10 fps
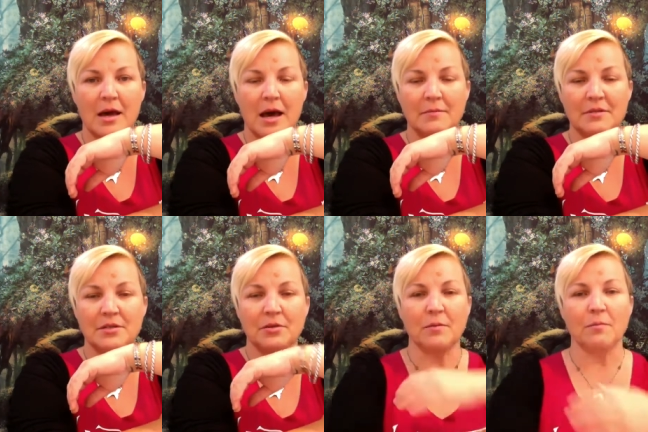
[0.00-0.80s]
I'm
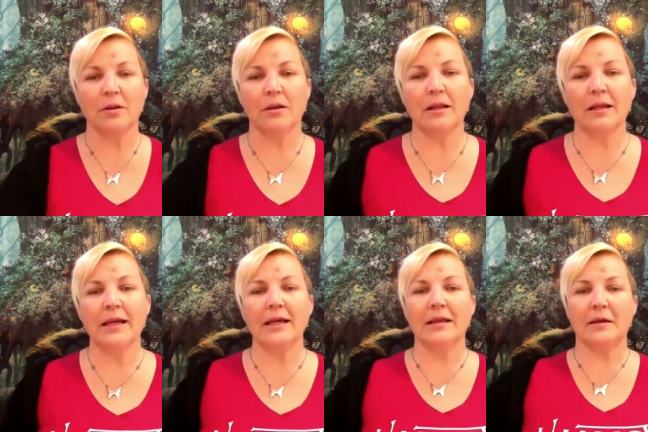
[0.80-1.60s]
still
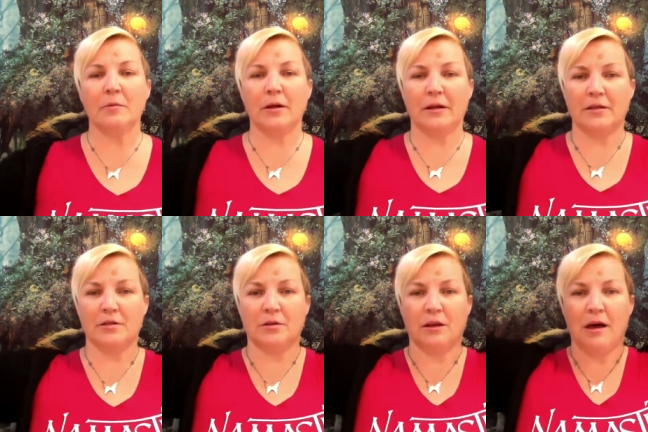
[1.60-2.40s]
completely willing
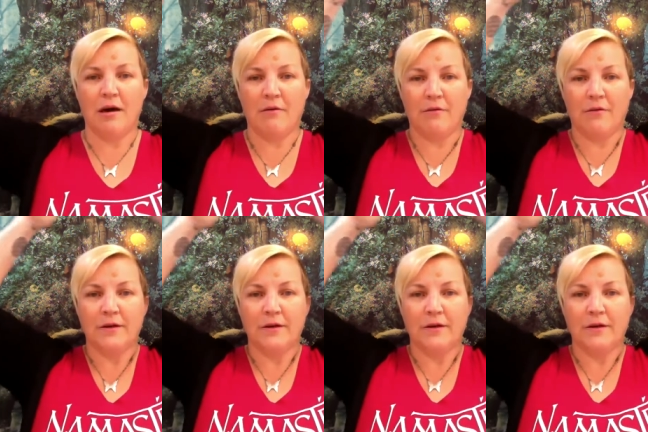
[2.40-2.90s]
to love